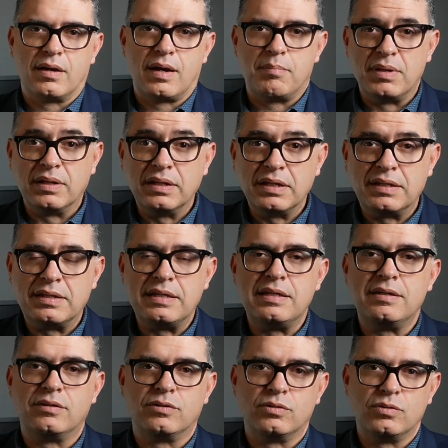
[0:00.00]

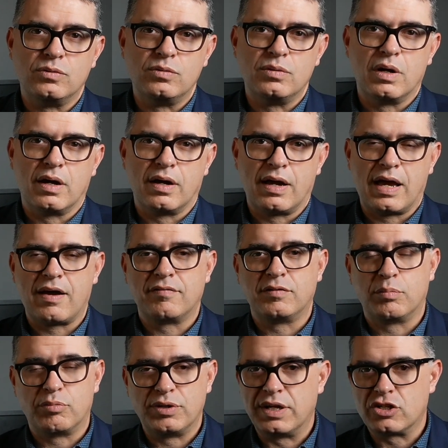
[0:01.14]
ability to have
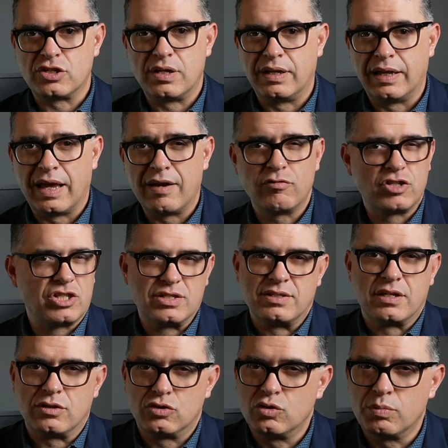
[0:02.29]
the prediction live, which is
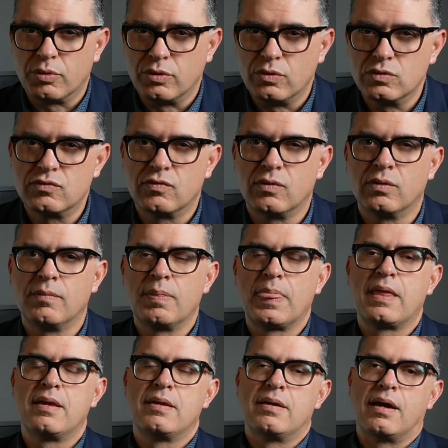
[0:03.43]
not super useful.
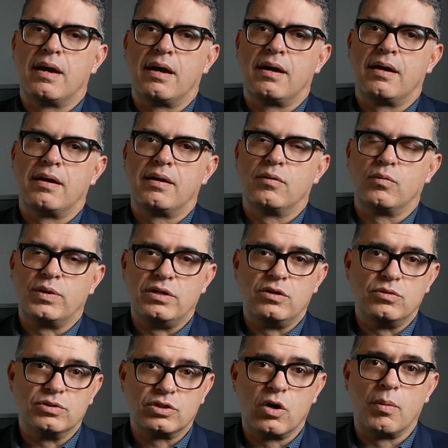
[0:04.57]
We
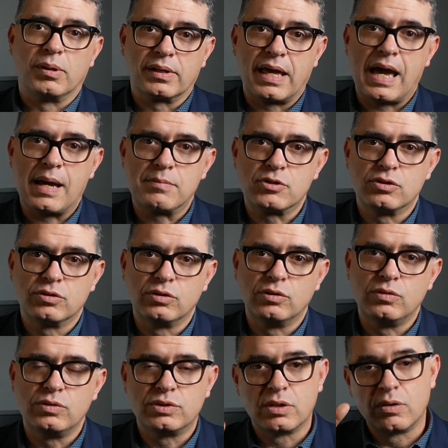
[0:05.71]
use Cobalt Capture to
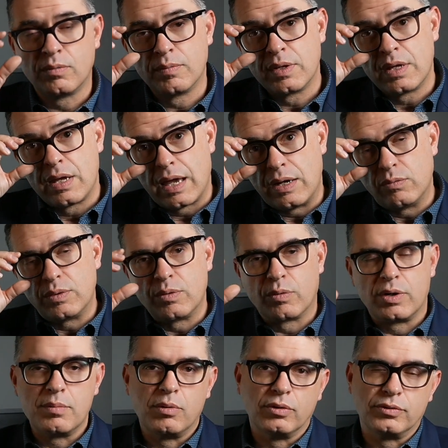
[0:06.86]
do so, and we
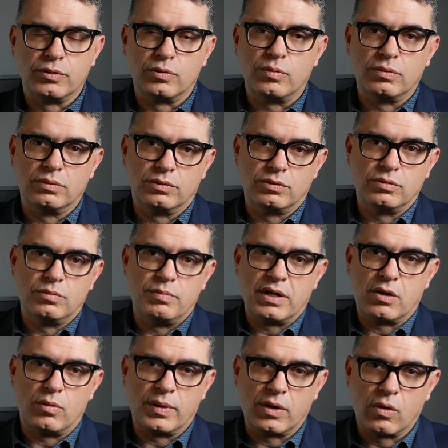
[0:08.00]
were able to
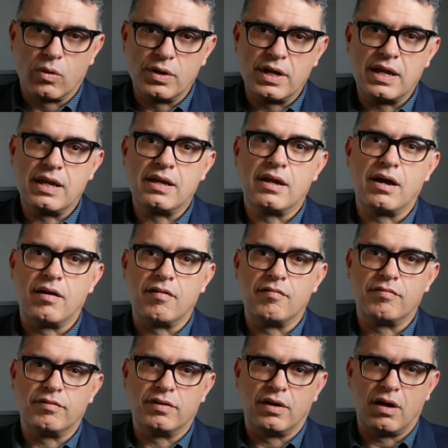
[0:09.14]
make a recording
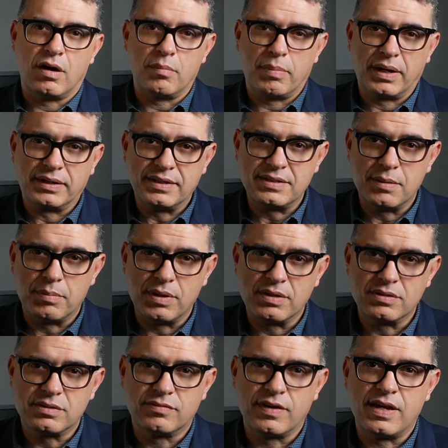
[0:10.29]
of our
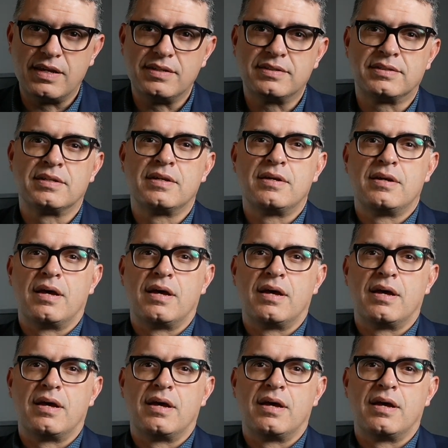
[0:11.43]
participant's face,